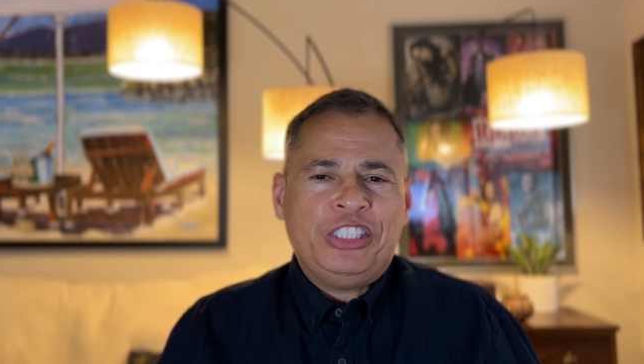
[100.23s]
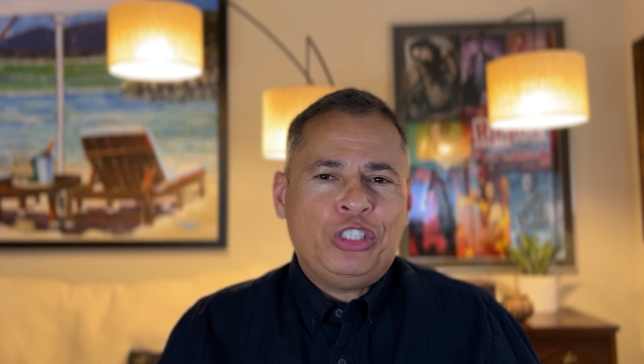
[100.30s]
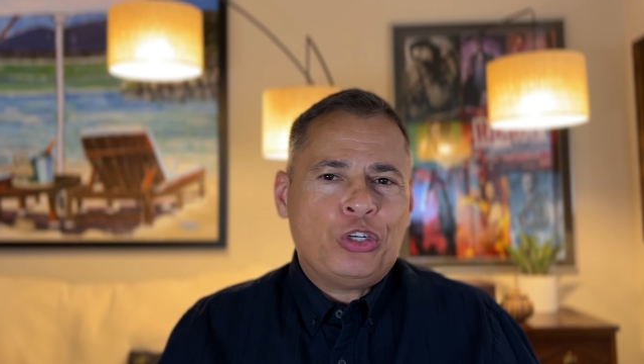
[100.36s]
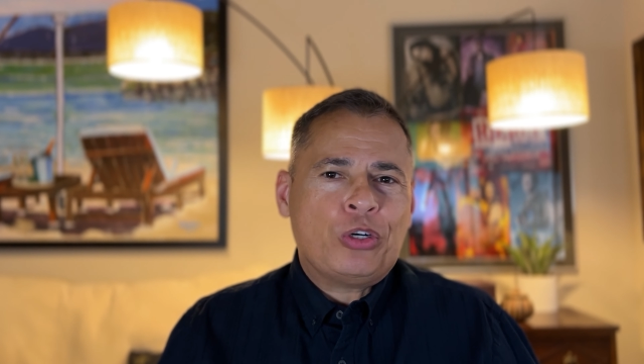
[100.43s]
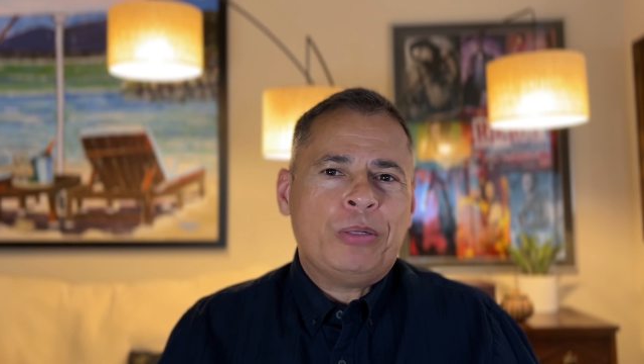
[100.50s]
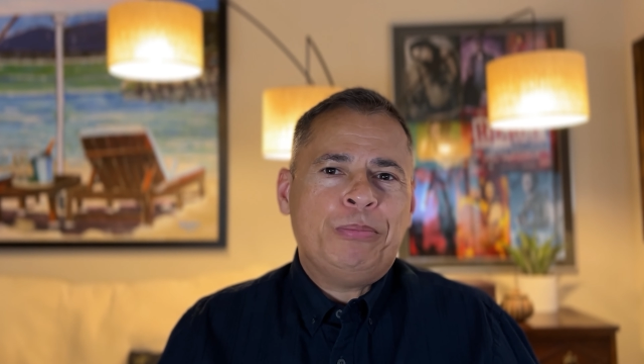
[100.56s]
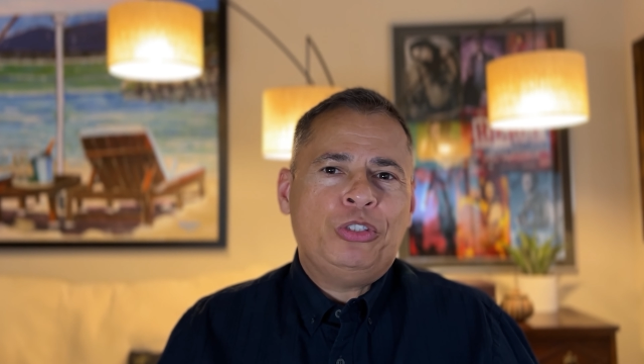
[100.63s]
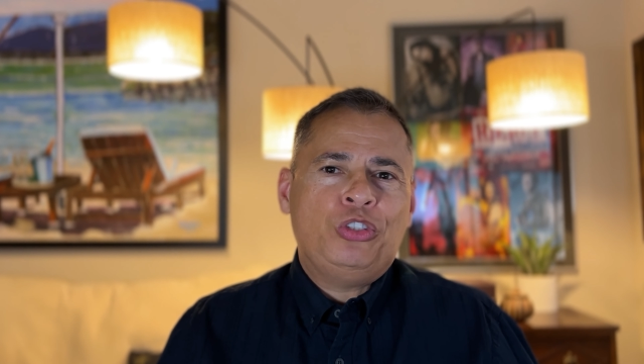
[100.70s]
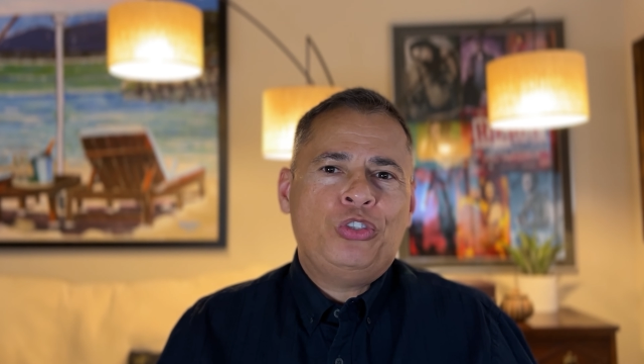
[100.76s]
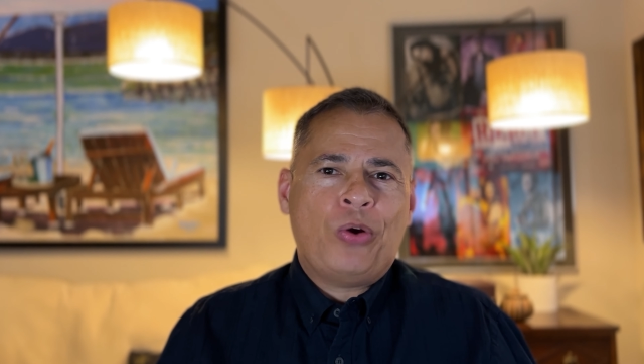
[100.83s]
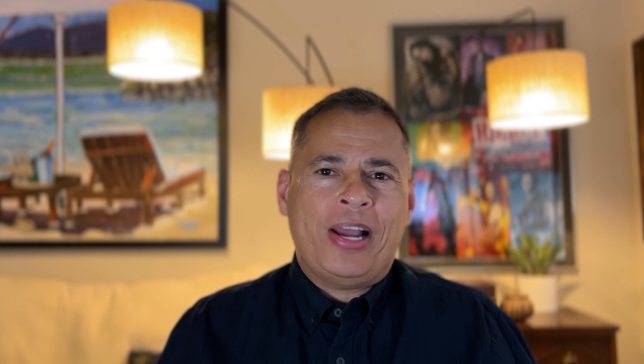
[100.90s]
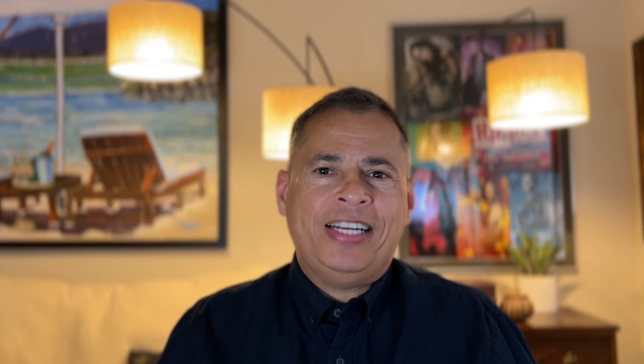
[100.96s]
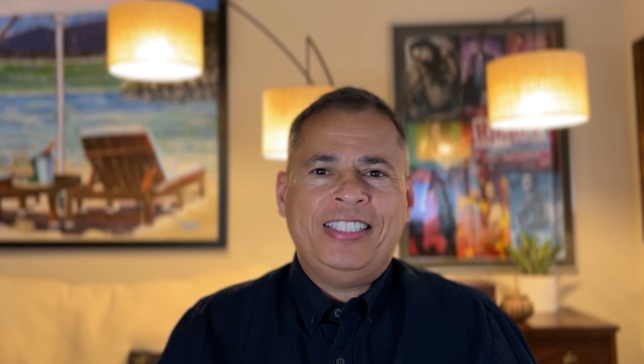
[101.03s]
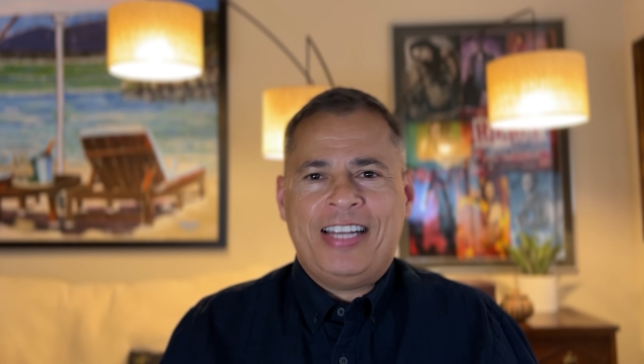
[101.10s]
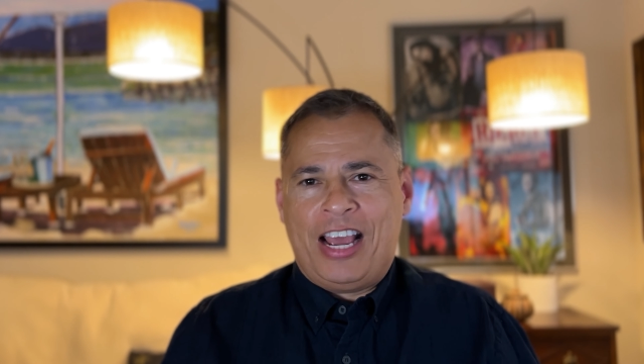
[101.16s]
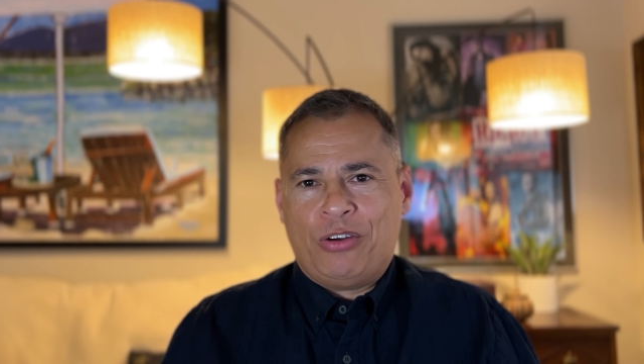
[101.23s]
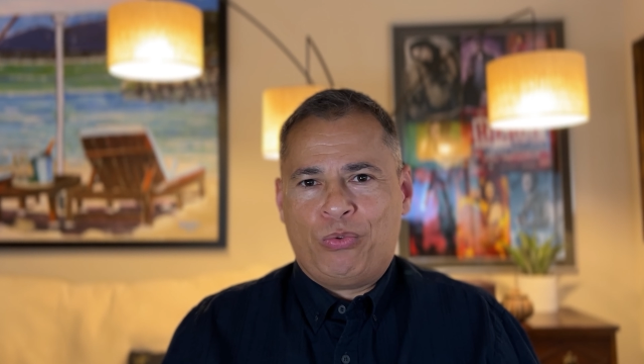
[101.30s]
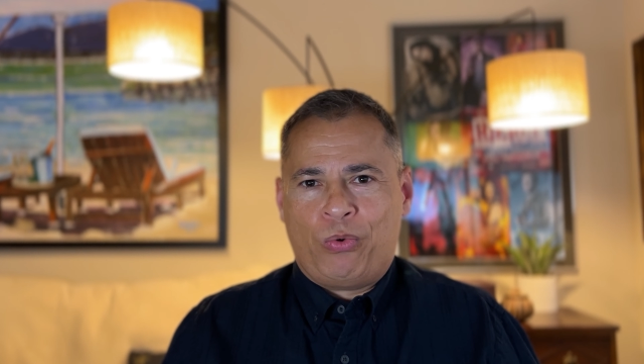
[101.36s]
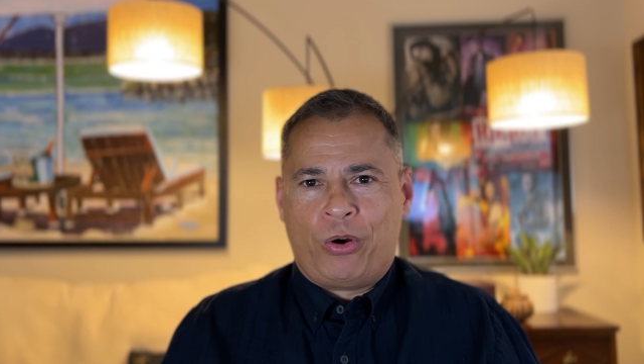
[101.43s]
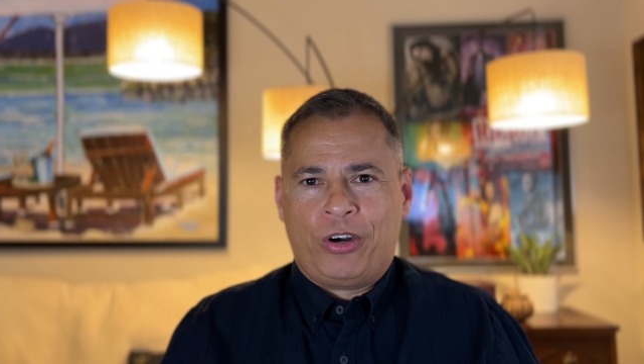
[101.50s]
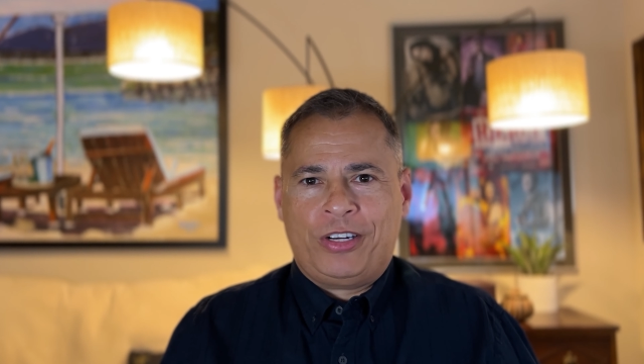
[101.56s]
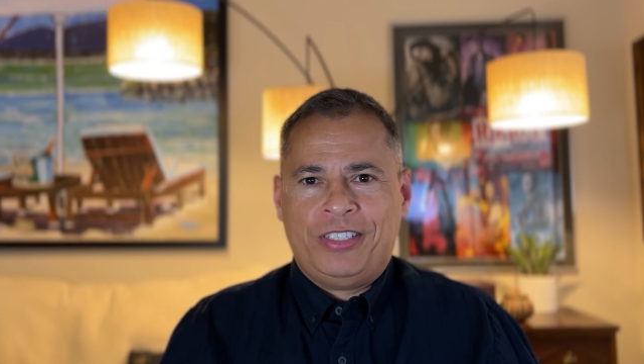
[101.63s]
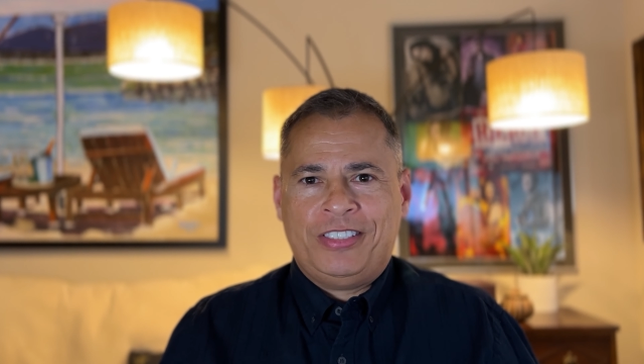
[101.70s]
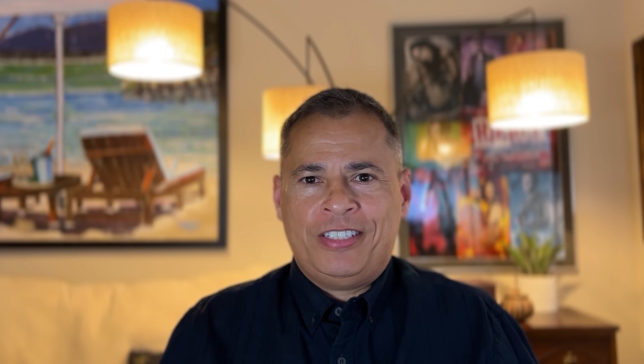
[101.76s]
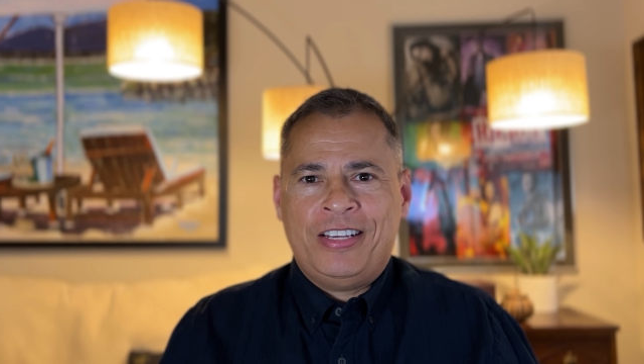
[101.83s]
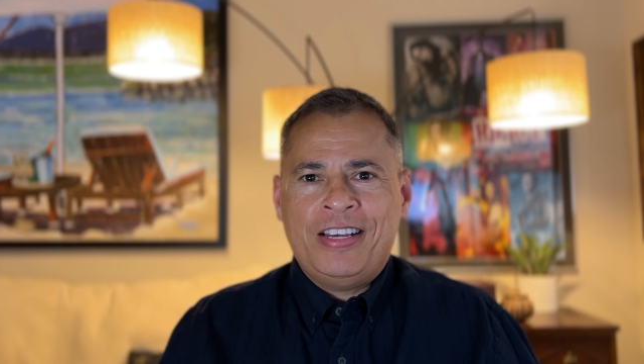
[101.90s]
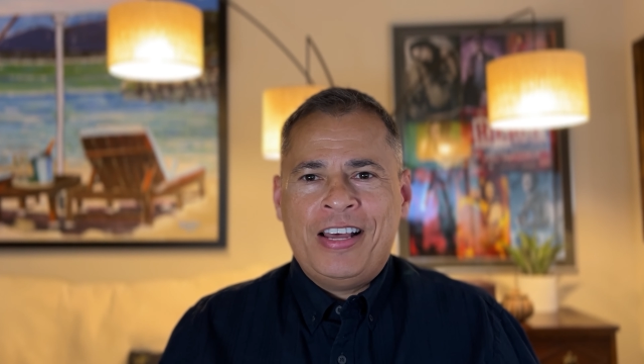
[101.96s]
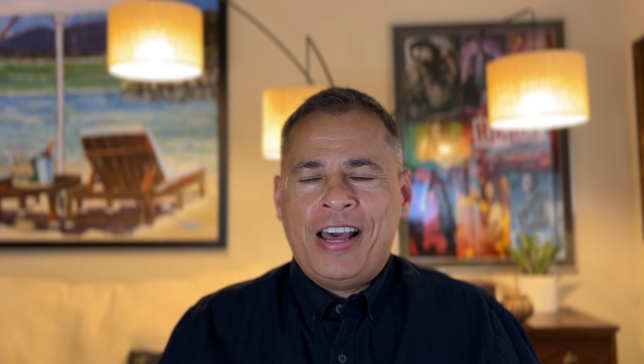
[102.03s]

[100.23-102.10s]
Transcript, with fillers: Europe's train networks.